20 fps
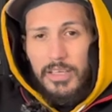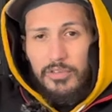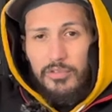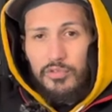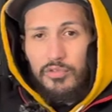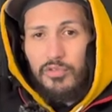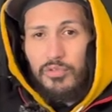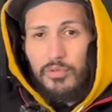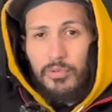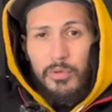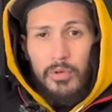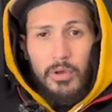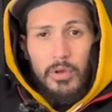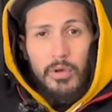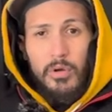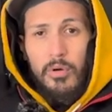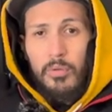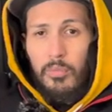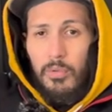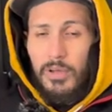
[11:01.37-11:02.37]
use
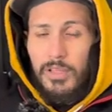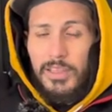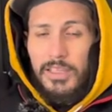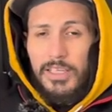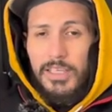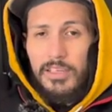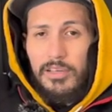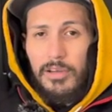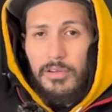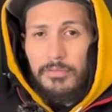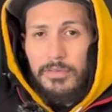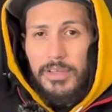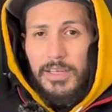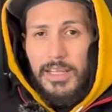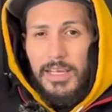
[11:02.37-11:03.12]
one liter of it.